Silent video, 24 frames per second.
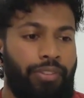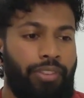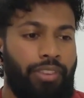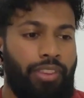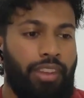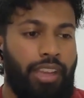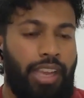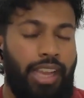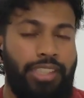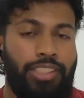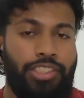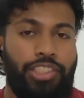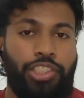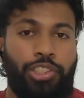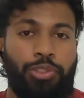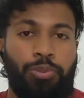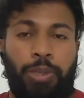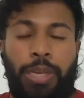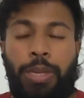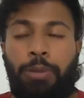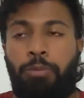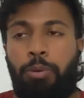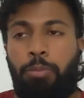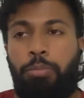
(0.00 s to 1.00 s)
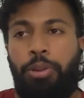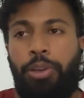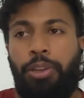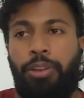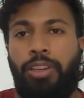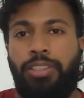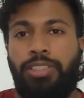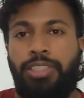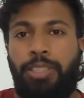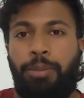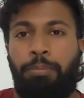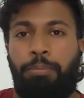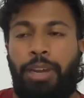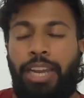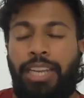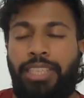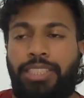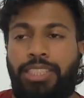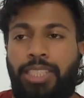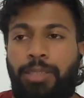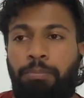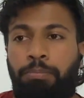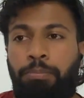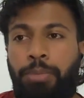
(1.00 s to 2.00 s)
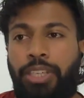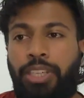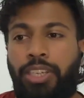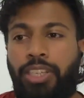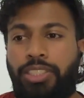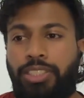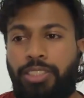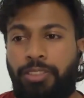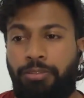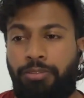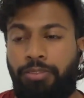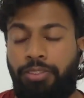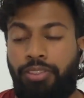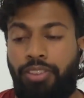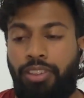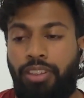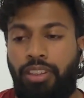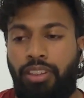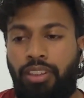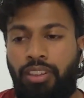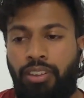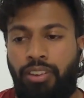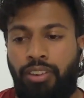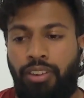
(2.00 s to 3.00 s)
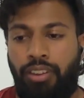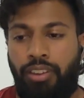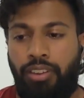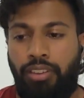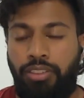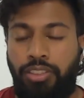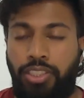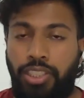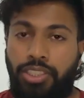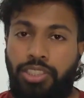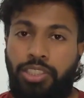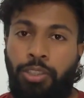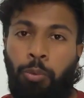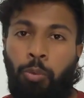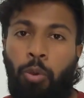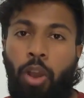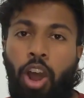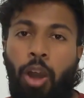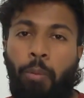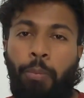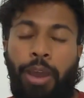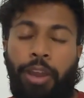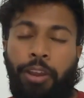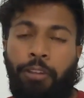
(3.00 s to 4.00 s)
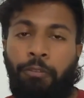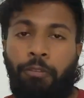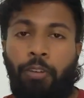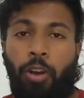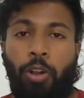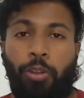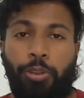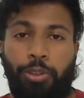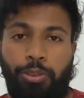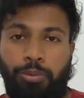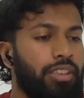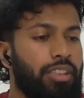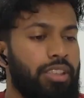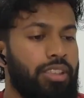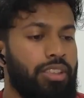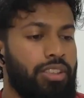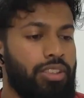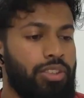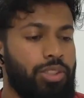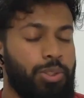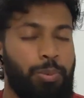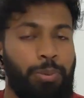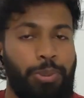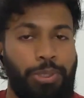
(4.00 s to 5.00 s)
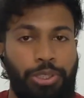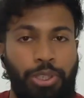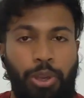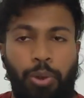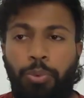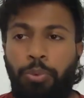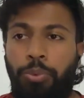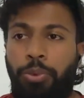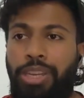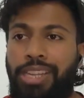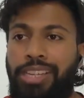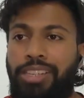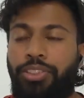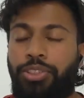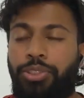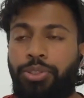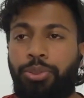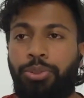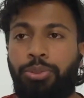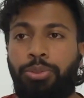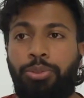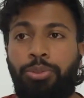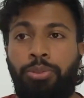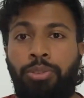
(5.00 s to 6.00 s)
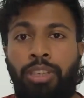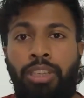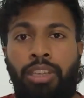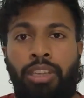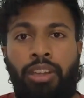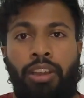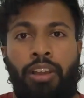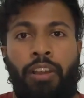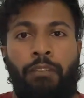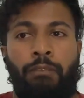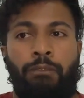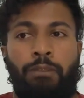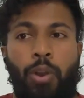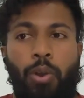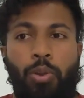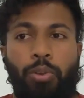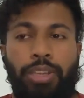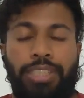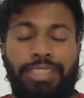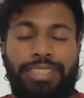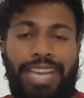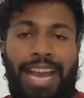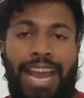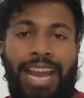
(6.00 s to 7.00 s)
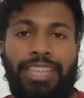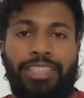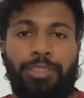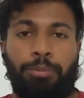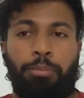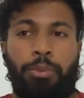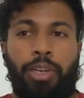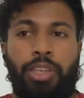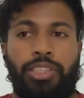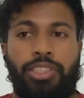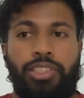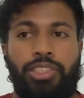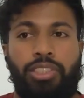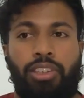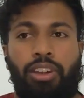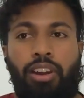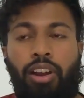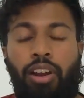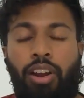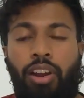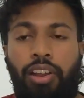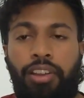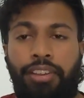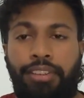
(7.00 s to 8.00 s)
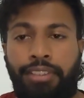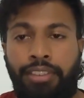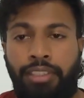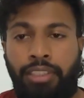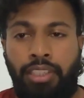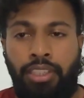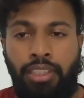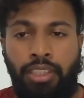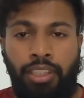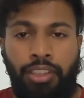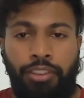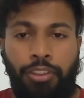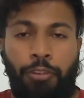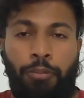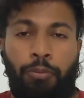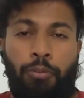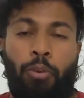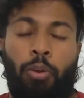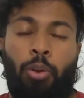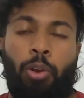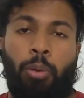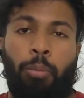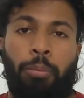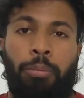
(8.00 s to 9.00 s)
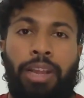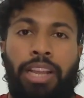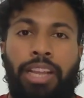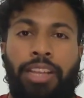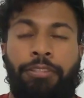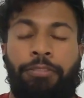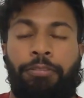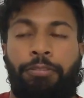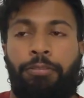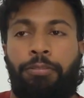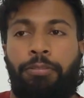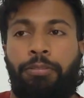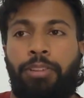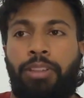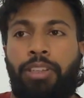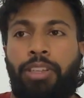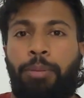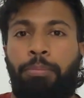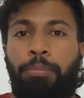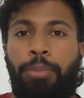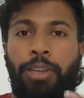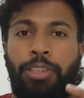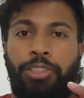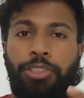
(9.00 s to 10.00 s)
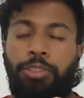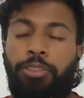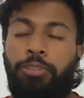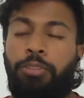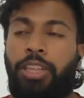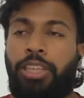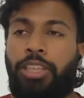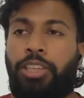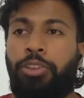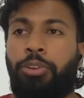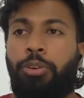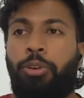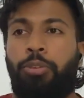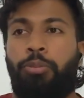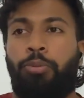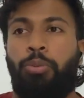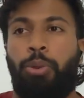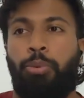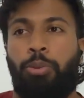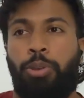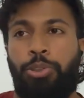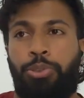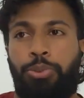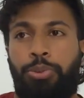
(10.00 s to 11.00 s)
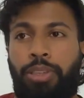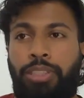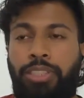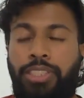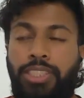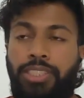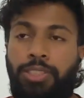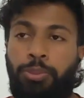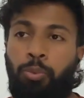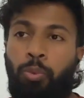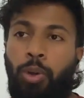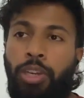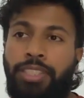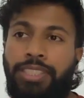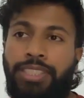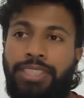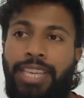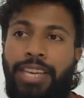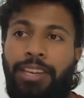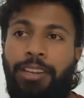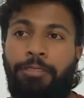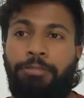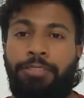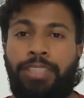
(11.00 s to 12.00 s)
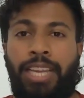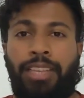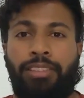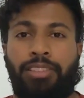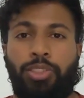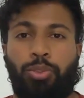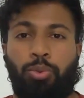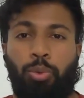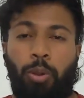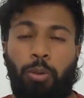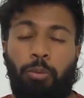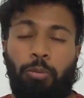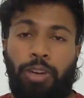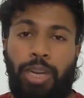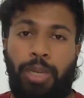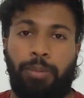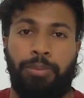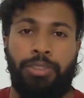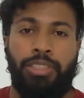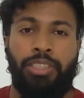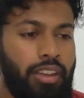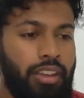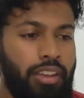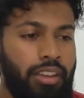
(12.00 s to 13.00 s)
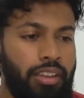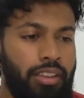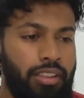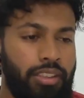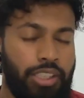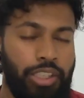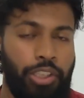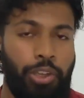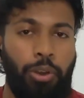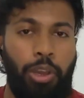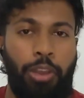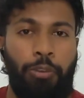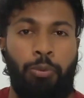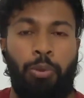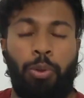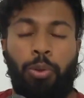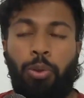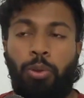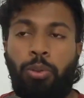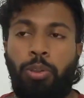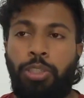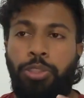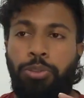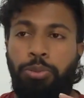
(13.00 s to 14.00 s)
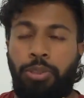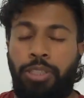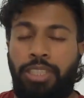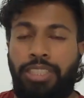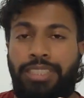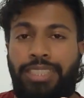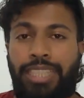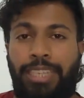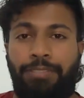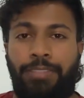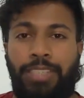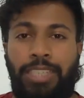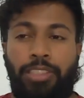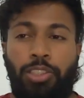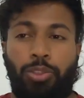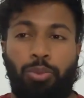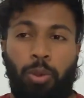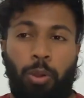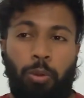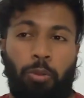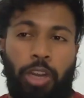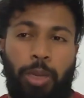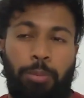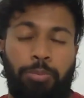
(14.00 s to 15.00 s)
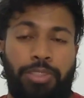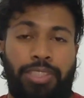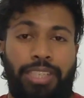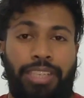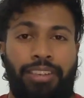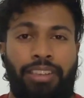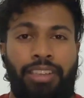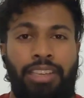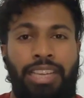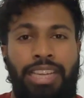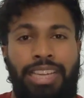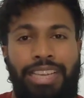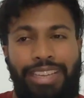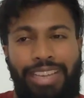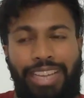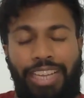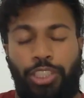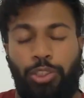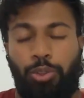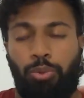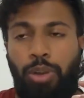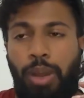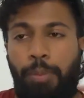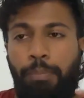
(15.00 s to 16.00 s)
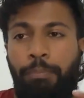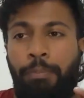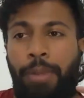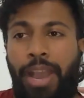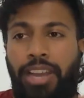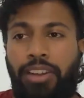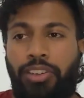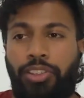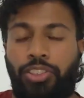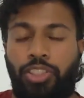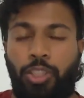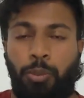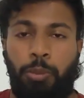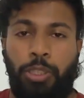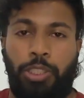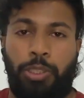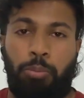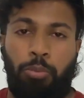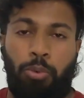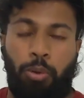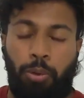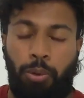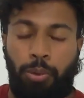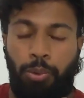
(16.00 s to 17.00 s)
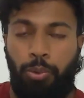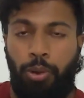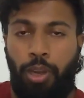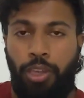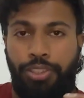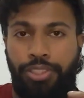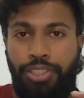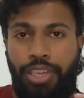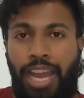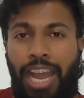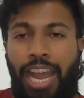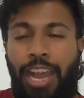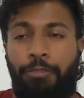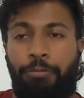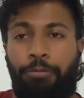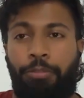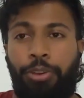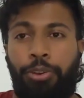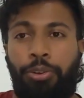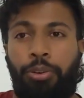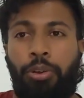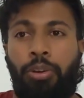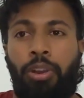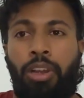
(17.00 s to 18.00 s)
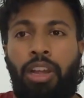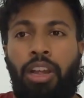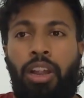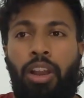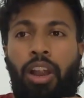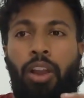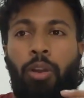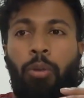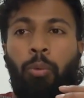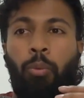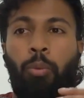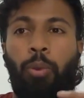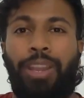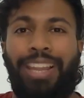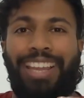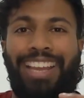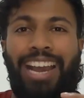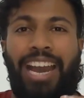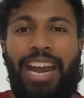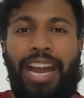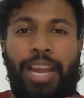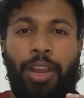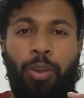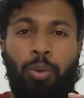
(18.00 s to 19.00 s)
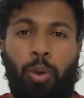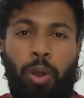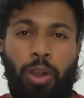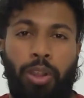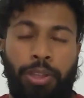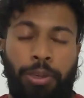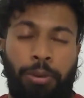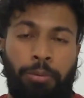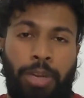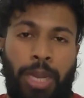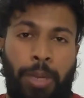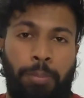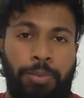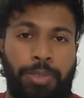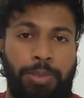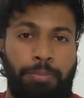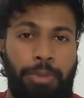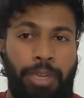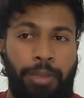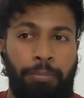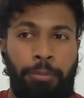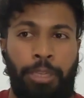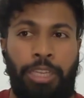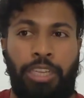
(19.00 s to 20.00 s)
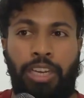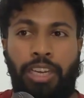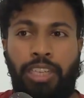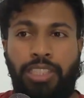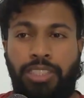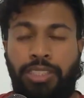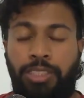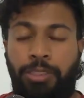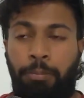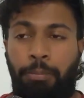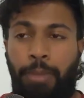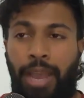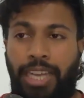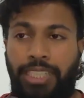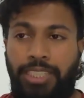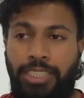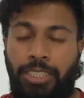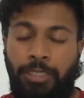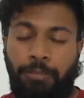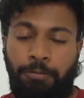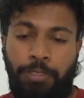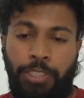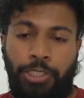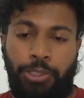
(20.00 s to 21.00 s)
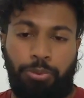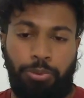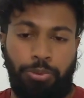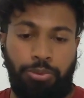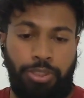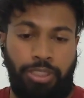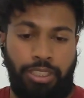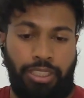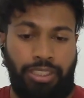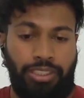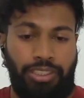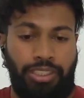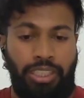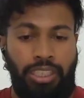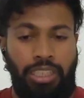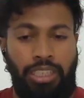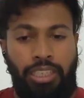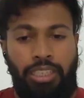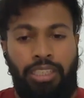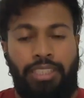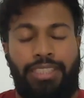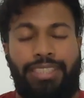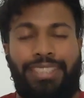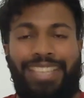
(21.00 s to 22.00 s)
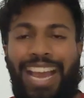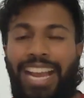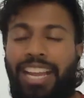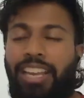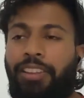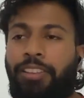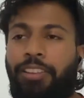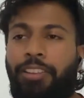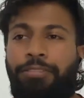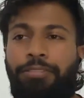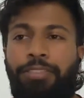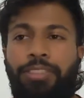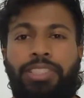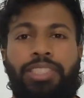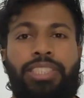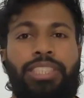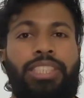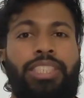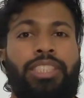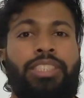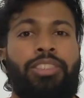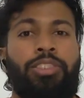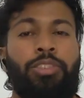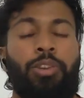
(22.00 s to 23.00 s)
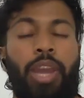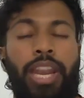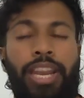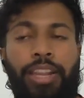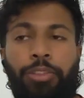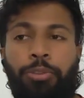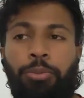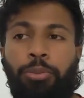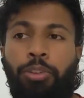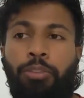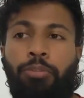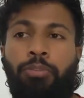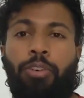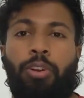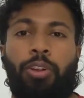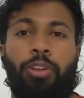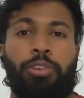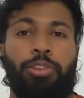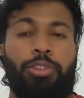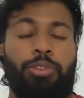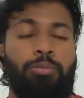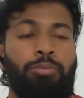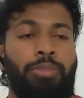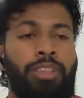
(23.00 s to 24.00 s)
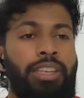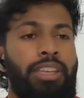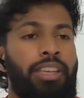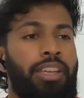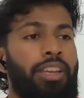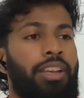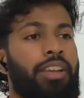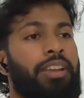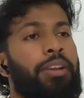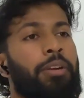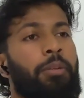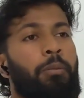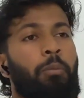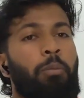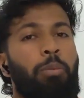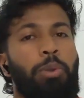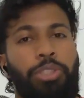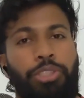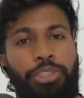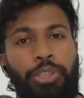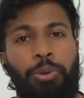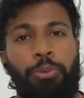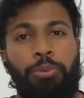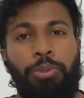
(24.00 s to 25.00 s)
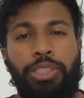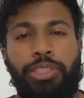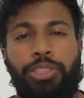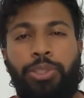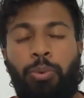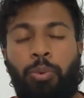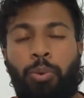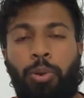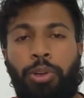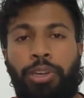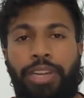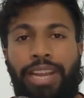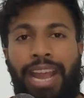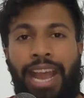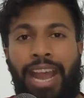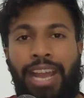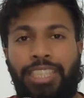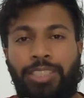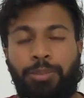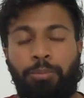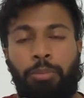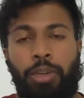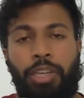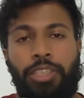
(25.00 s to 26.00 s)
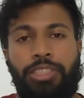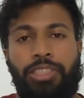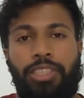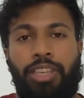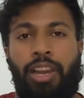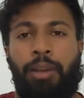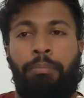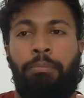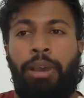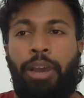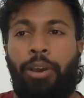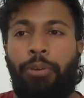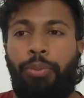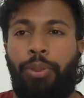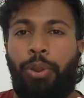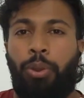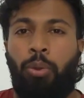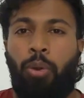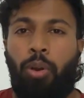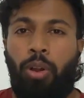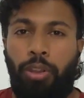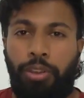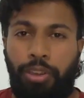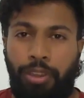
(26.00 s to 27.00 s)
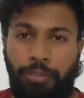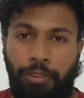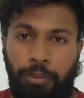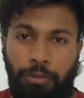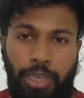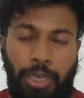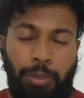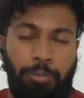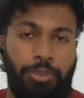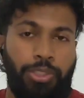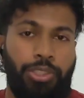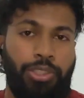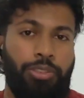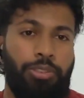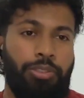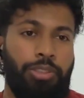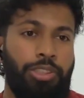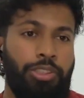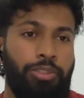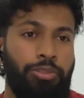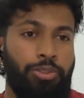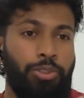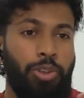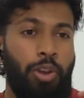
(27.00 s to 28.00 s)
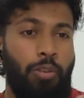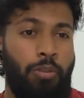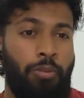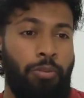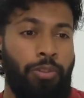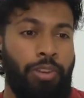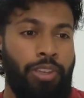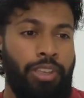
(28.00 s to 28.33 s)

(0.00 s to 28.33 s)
and strain we're putting onto the bicep because of just the raw amount of volume. So we don't need to focus as much on the form if compared to like, if we were doing just one set of 10 to 12 reps. If we were only doing a set of 10 to 12 reps, then each rep matters so much more. We want to have, really high quality reps. But because the magic of this routine is stacking the fatigue, getting through the volume, we don't need to worry as much about the quality of the reps. So, don't,